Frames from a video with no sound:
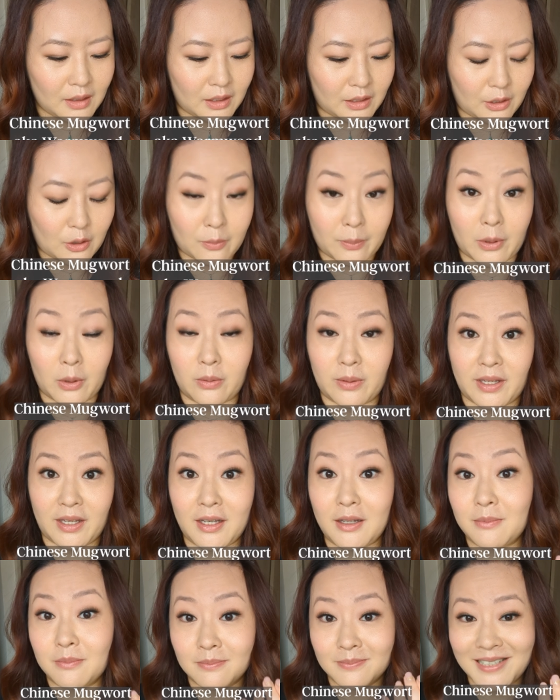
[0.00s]

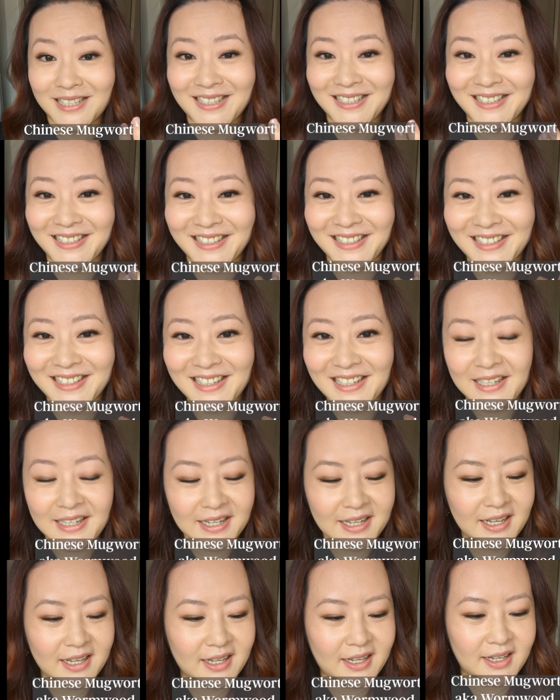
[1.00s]
yomogi,
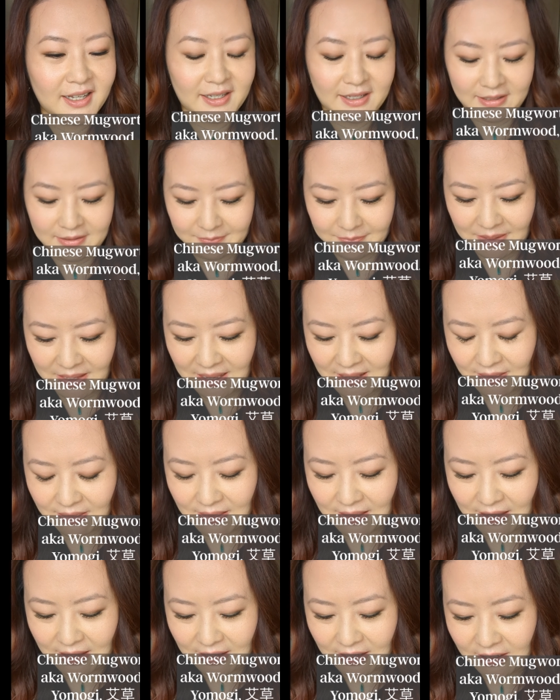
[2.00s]
and
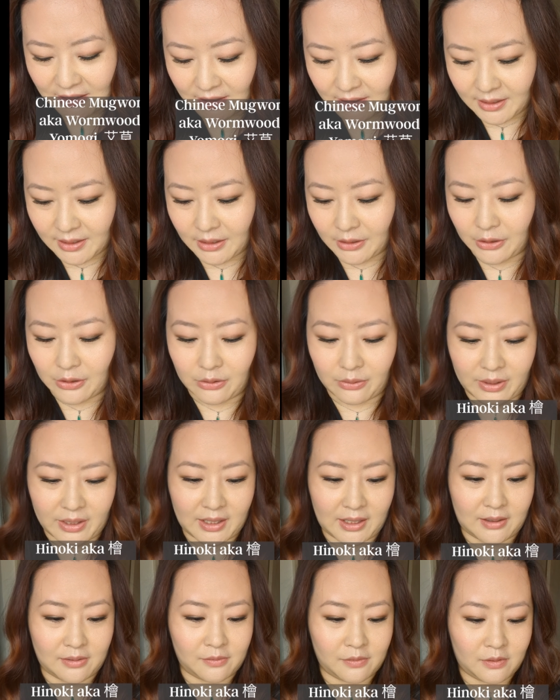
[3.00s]
then
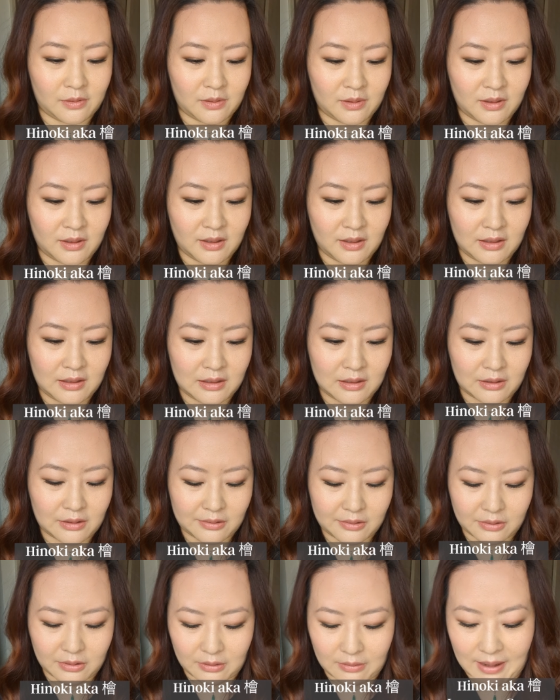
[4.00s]
hinoki.
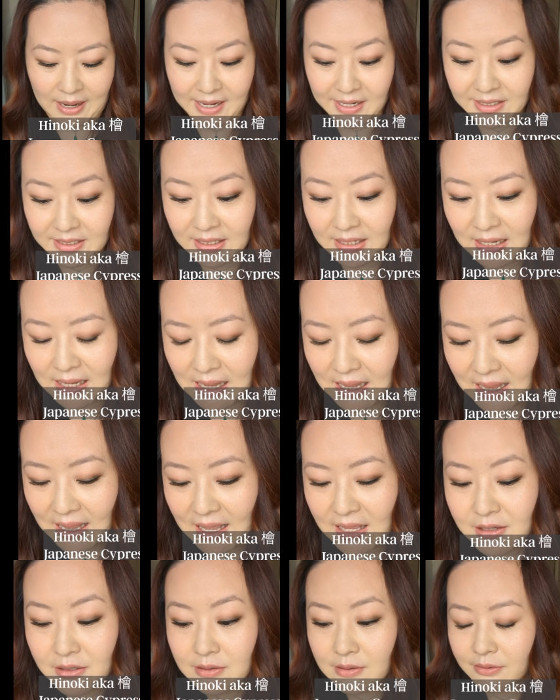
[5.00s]
Correct.
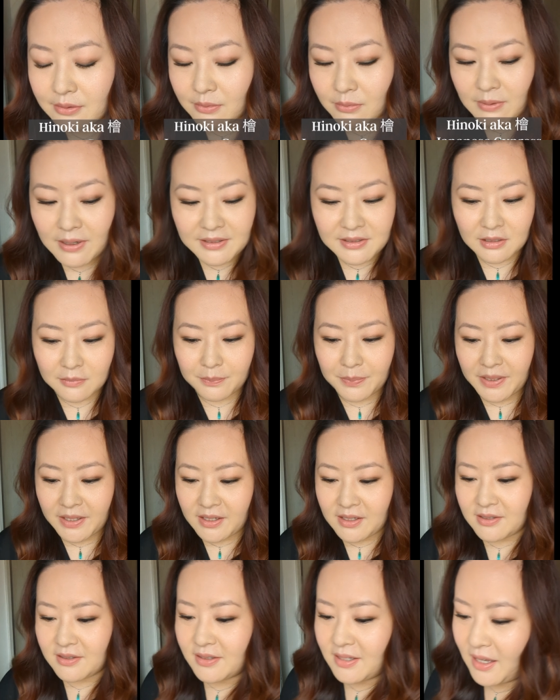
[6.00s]
And so the
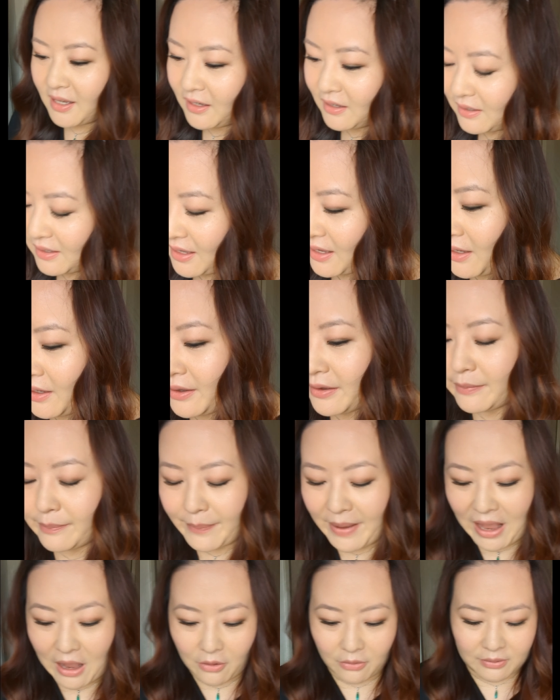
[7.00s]
recipe said like
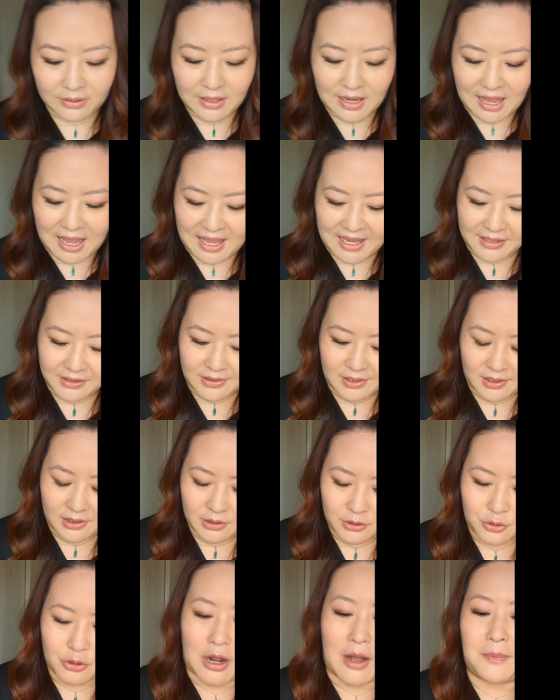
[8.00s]
about 8
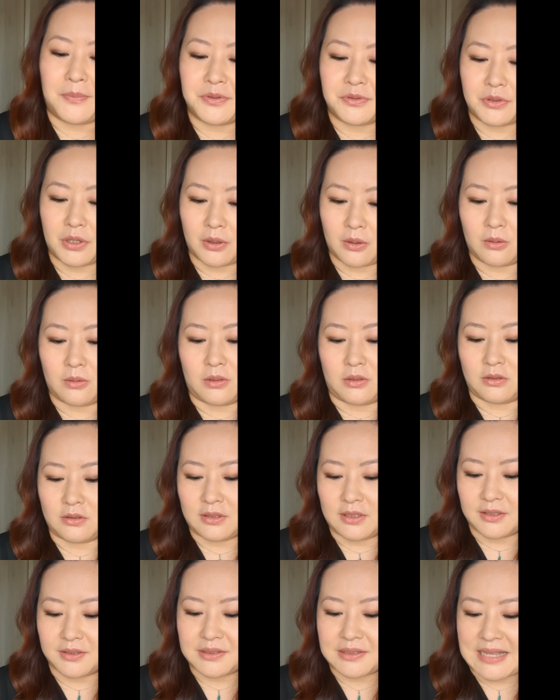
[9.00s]
drops total.
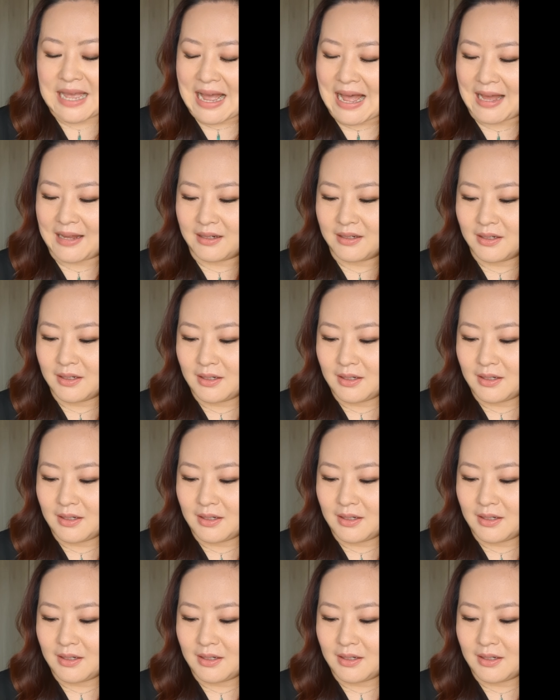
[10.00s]
Is that